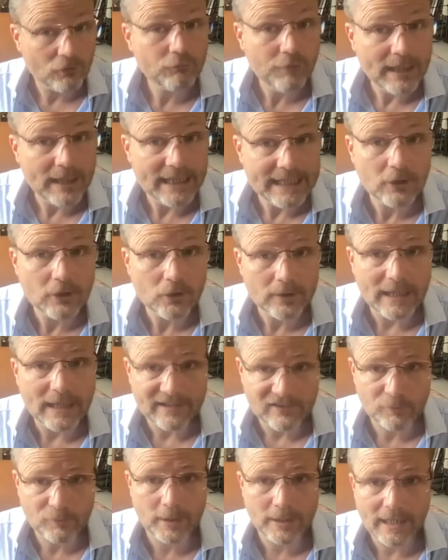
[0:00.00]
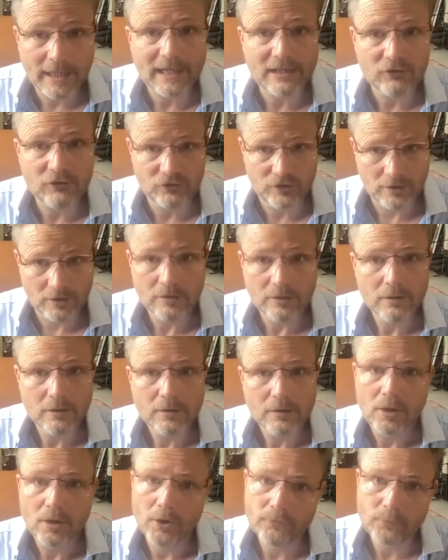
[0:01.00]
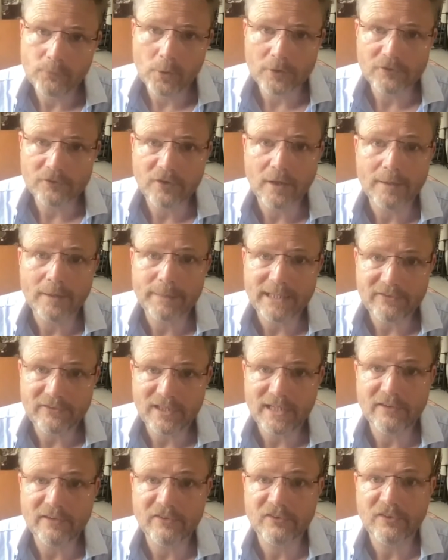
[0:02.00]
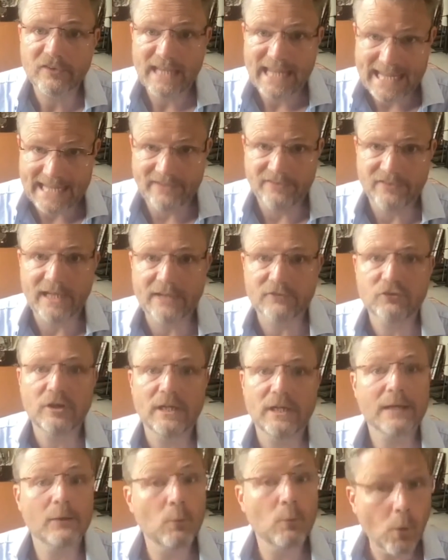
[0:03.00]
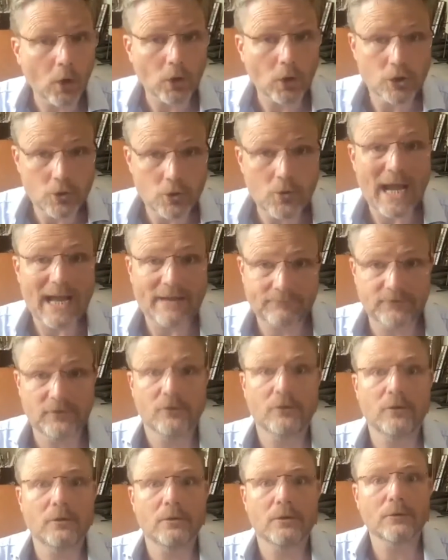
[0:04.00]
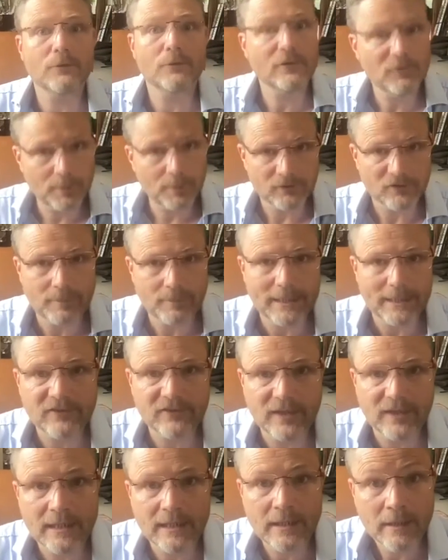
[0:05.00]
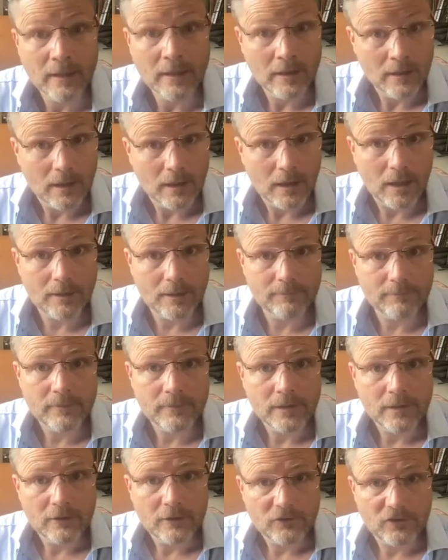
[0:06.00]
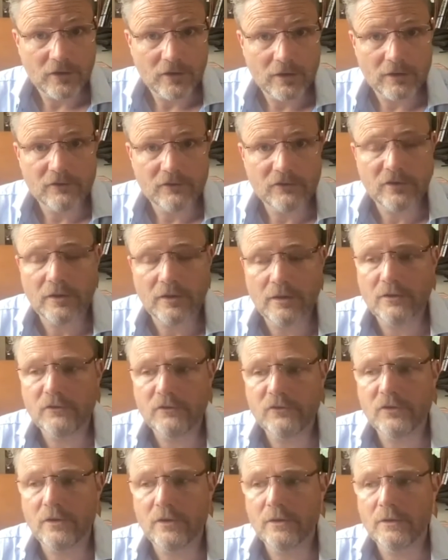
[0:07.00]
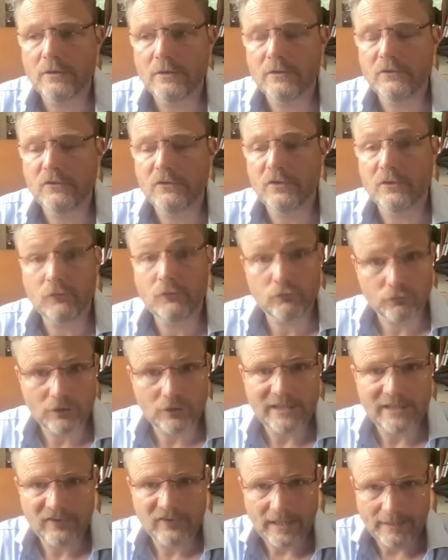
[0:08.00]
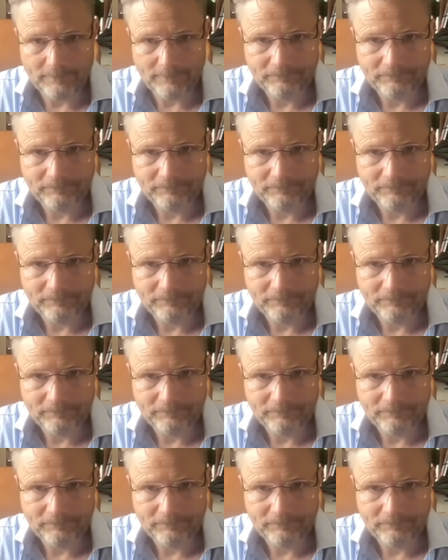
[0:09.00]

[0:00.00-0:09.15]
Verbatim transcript: good explanation of what diabetes is actually and what you have to do, your responsibility um, to, to, to, to treat it.